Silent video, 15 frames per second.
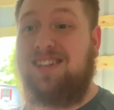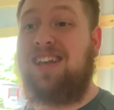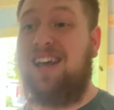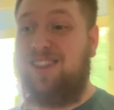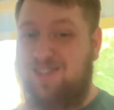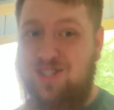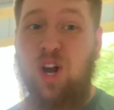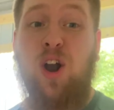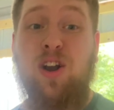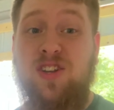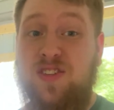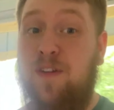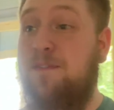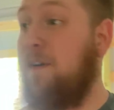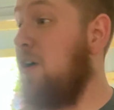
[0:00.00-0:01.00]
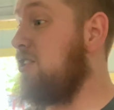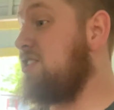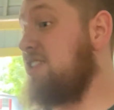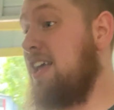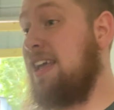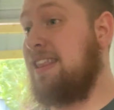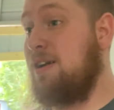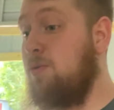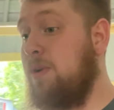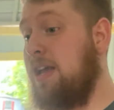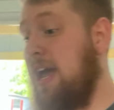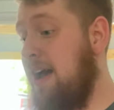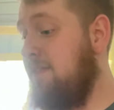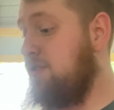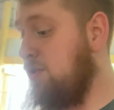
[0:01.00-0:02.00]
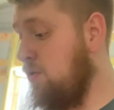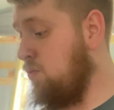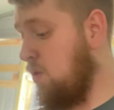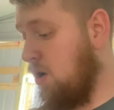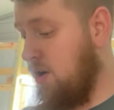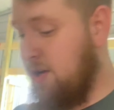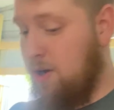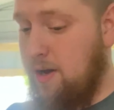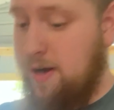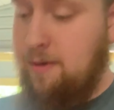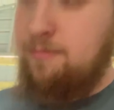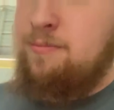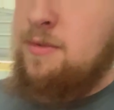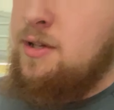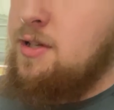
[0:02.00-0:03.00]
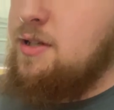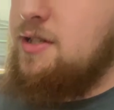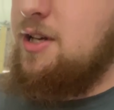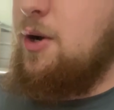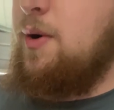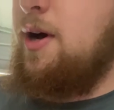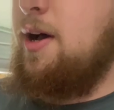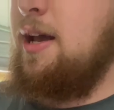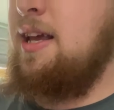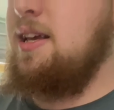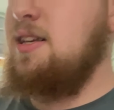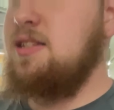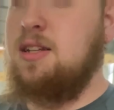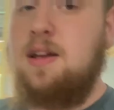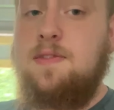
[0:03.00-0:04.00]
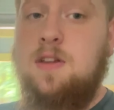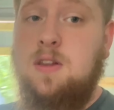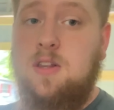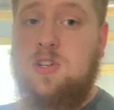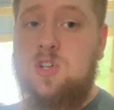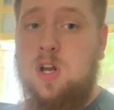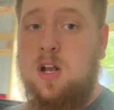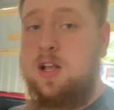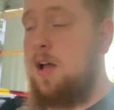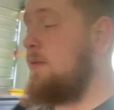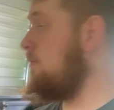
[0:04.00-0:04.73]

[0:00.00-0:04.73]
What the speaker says: Yeah, the starter's the first thing that we have to work on. So he's lifting the truck up